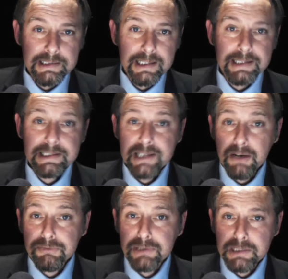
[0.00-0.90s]
that is
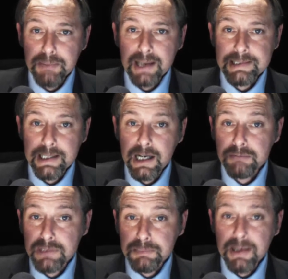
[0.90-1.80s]
self-respecting
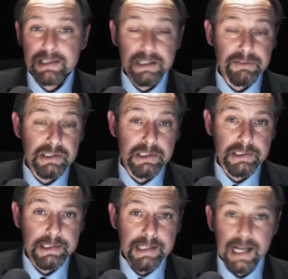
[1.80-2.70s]
and respecting of
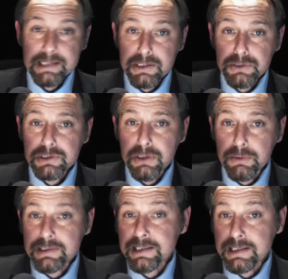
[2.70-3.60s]
others, has the
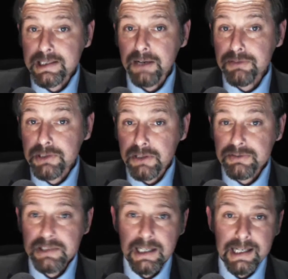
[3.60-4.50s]
authority to
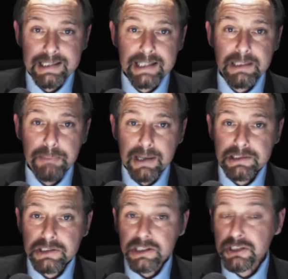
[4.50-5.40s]
self-govern, is
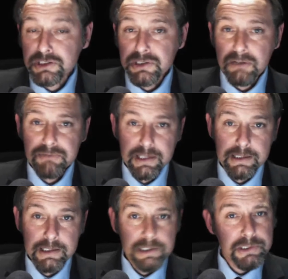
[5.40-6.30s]
independent and
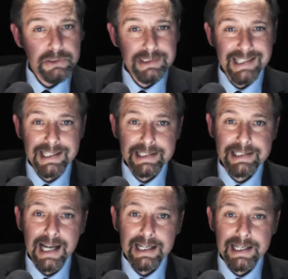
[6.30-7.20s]
sovereign. Your
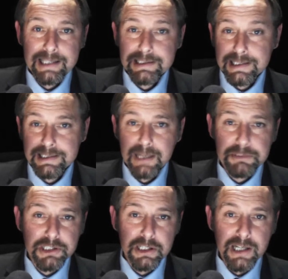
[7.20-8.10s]
dilly-dallying,
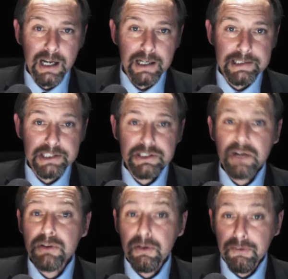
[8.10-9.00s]
deception and lies is
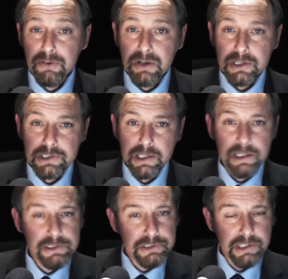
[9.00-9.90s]
no good for us,
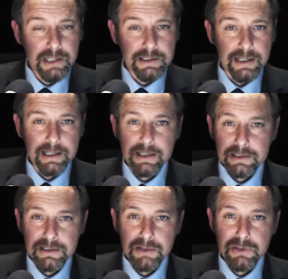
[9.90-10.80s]
and certainly
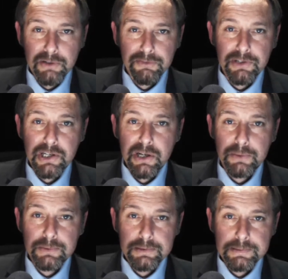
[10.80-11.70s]
no good for you.